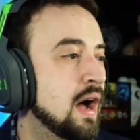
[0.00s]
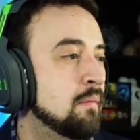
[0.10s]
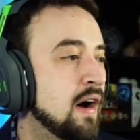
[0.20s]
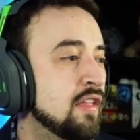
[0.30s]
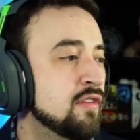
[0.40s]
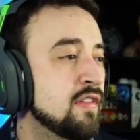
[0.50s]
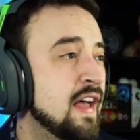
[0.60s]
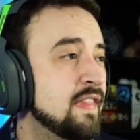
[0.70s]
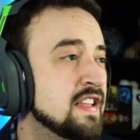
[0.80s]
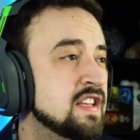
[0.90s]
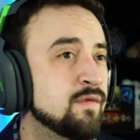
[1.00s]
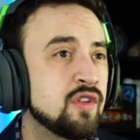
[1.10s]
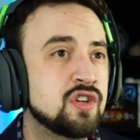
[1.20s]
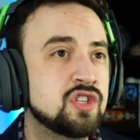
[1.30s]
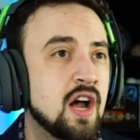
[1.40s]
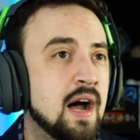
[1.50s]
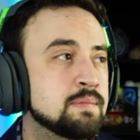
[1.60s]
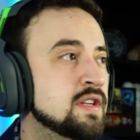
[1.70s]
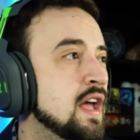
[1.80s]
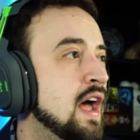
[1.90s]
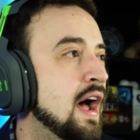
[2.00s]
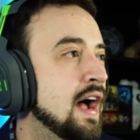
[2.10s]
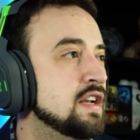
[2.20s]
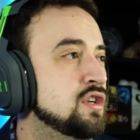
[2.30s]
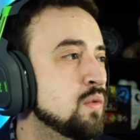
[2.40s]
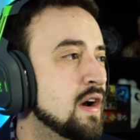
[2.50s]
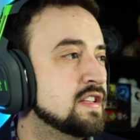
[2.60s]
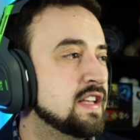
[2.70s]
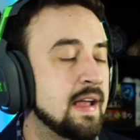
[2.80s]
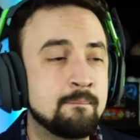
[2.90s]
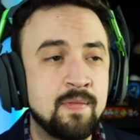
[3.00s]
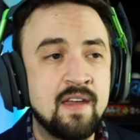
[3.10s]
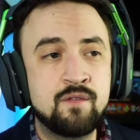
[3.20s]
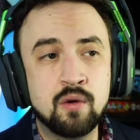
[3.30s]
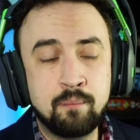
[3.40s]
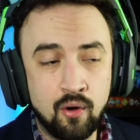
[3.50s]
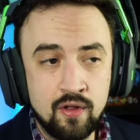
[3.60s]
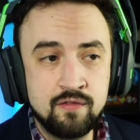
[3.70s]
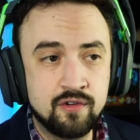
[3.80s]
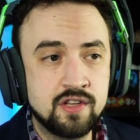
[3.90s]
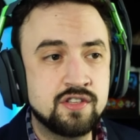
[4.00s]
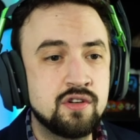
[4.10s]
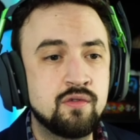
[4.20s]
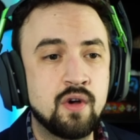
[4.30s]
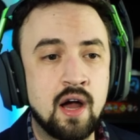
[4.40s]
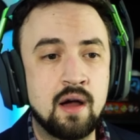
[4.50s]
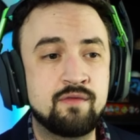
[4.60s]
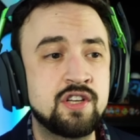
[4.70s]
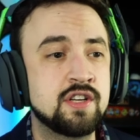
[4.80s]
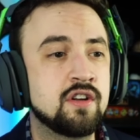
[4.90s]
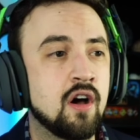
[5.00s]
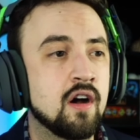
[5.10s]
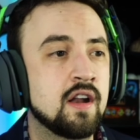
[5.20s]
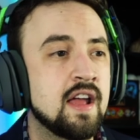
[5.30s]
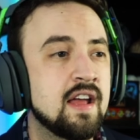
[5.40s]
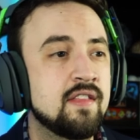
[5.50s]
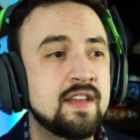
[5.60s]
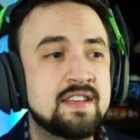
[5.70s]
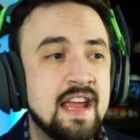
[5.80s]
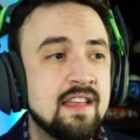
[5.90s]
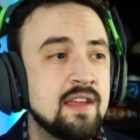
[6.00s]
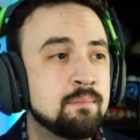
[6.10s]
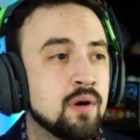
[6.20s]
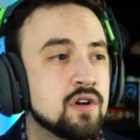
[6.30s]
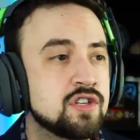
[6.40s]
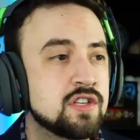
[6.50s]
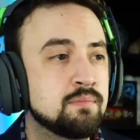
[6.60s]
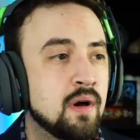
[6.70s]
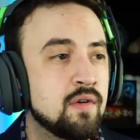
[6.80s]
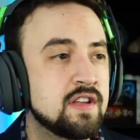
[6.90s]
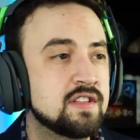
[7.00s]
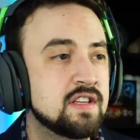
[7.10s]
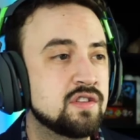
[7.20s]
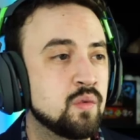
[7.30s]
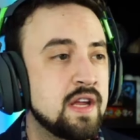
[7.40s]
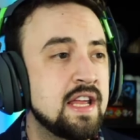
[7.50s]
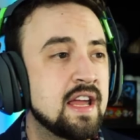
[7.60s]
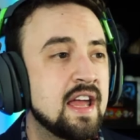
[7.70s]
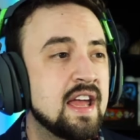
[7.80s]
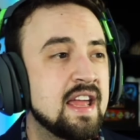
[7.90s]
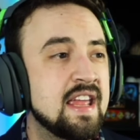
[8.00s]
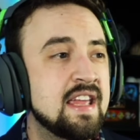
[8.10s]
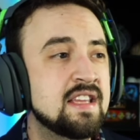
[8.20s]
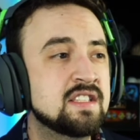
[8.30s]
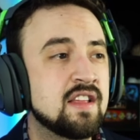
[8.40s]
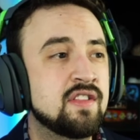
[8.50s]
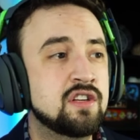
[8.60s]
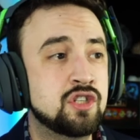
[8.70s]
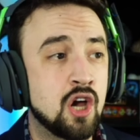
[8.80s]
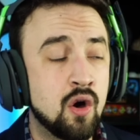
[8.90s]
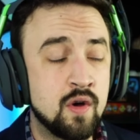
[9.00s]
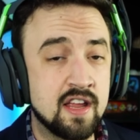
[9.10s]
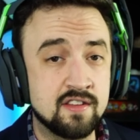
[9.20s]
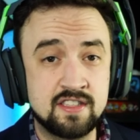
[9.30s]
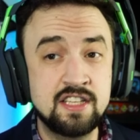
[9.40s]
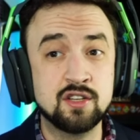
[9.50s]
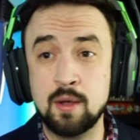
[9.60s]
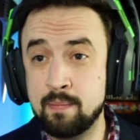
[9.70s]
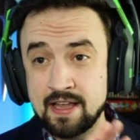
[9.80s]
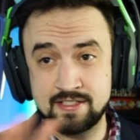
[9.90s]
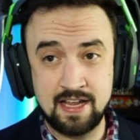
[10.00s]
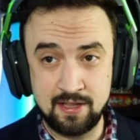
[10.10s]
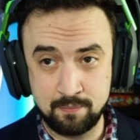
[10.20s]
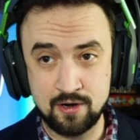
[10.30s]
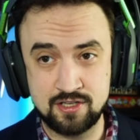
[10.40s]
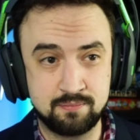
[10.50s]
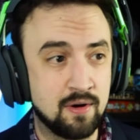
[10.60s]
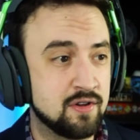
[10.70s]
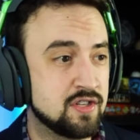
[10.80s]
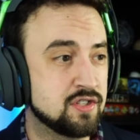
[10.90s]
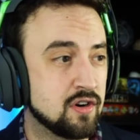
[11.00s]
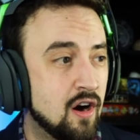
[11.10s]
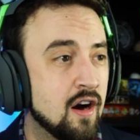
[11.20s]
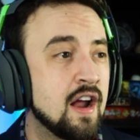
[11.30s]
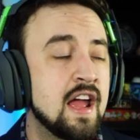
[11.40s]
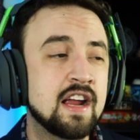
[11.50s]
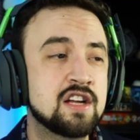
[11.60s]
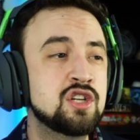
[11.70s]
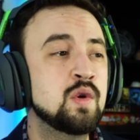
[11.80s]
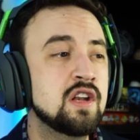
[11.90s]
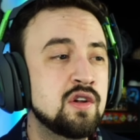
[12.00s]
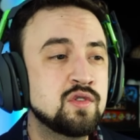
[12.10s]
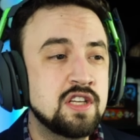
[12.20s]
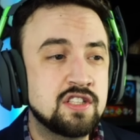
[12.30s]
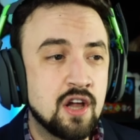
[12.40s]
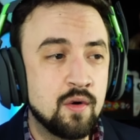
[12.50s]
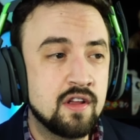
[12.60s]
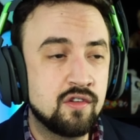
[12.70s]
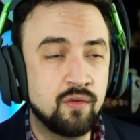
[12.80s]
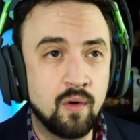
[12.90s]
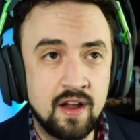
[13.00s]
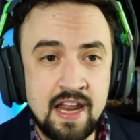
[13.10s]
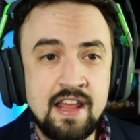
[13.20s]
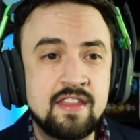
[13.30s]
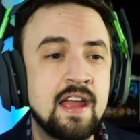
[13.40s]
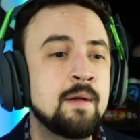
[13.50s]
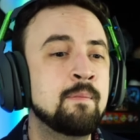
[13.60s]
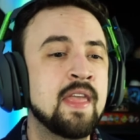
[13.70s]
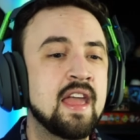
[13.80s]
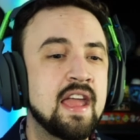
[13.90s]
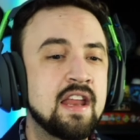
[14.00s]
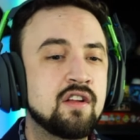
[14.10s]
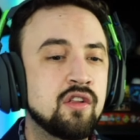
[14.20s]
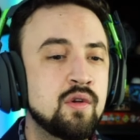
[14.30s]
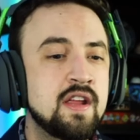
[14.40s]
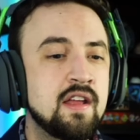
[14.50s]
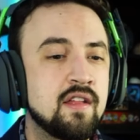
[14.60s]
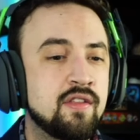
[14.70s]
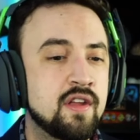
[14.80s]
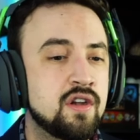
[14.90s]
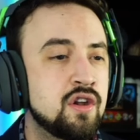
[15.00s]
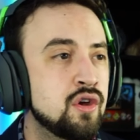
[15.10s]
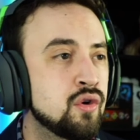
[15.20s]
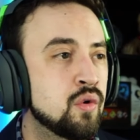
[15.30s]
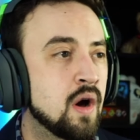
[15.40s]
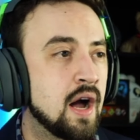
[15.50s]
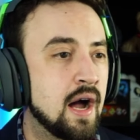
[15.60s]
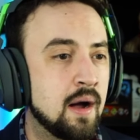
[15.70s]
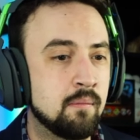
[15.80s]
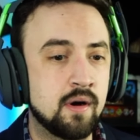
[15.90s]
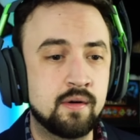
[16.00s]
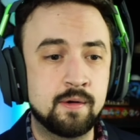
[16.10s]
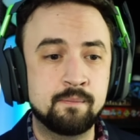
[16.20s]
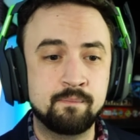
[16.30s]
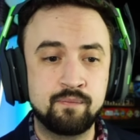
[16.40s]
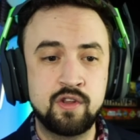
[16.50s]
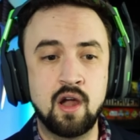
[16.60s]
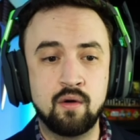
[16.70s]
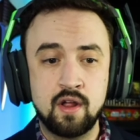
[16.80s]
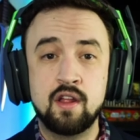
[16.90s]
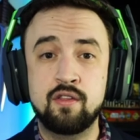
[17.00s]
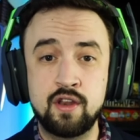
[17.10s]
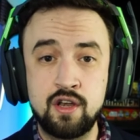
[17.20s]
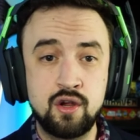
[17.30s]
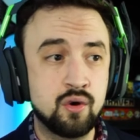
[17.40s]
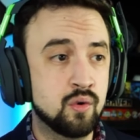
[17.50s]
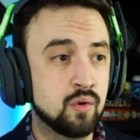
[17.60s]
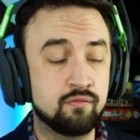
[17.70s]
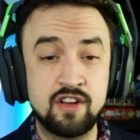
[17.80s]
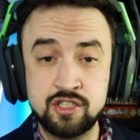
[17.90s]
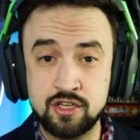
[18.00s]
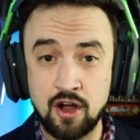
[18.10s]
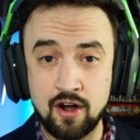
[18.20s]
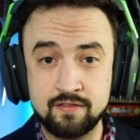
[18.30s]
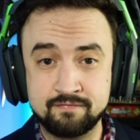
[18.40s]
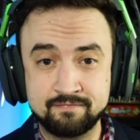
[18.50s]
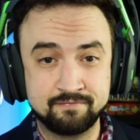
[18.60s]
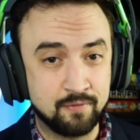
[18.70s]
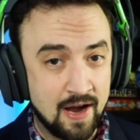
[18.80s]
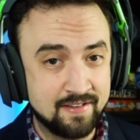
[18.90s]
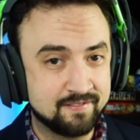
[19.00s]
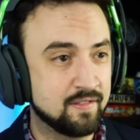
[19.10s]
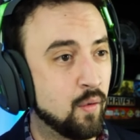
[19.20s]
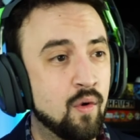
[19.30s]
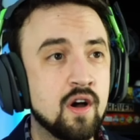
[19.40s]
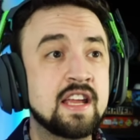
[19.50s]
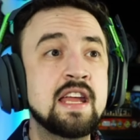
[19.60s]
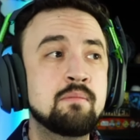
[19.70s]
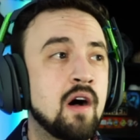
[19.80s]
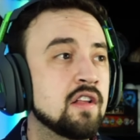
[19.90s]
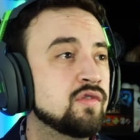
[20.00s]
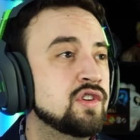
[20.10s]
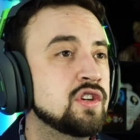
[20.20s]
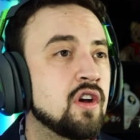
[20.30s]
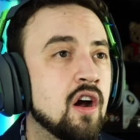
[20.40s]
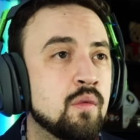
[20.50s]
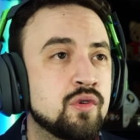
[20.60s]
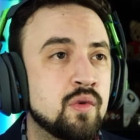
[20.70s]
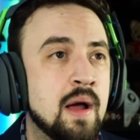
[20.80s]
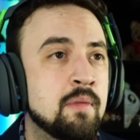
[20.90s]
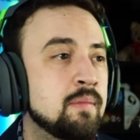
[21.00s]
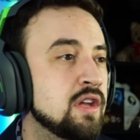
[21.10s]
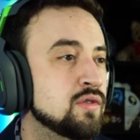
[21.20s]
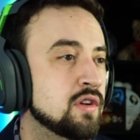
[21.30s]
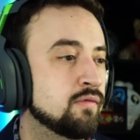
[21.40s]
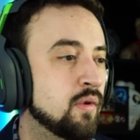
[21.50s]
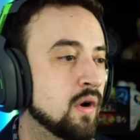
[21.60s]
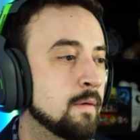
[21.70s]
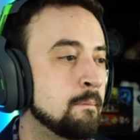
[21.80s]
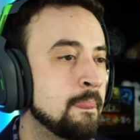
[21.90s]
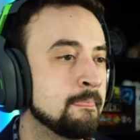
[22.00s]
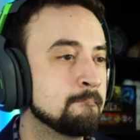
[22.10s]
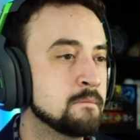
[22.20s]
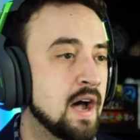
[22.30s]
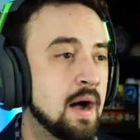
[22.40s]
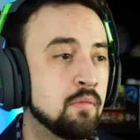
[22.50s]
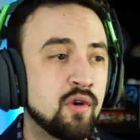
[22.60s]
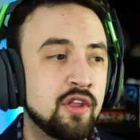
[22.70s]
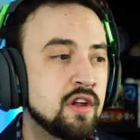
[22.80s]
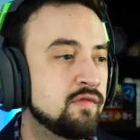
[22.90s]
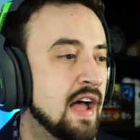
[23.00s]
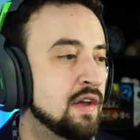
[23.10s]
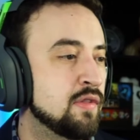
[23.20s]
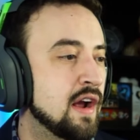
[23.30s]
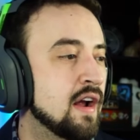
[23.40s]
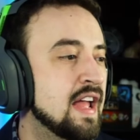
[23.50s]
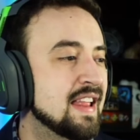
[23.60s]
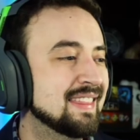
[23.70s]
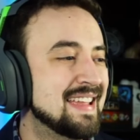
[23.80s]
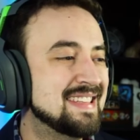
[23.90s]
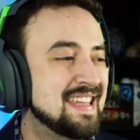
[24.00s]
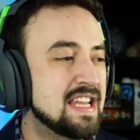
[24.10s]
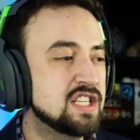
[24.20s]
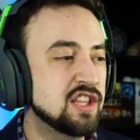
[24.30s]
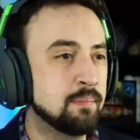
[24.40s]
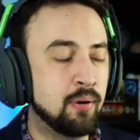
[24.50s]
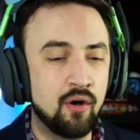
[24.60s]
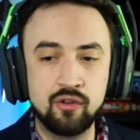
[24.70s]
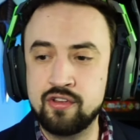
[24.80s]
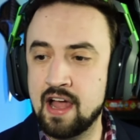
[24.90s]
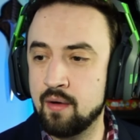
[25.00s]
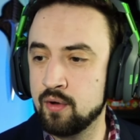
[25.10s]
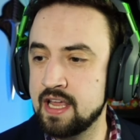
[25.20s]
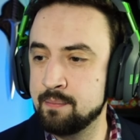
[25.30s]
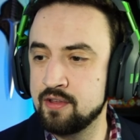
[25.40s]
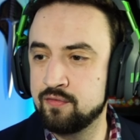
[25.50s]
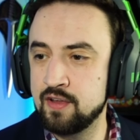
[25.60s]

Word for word: Um, other than that, that's it for the shops. I do want to say, if you're pulling for this new uh, Vision Card, the daily purchase bonus this week is the tokens. These are the best daily purchase bonuses there are, because you can use these tokens for anything, including the new, um, you know, the new Vision Card, right? Or King Mont's Vision Card, which is what I'm going to be using them for. Um, really good value there. Let's get to the polls now. We'll keep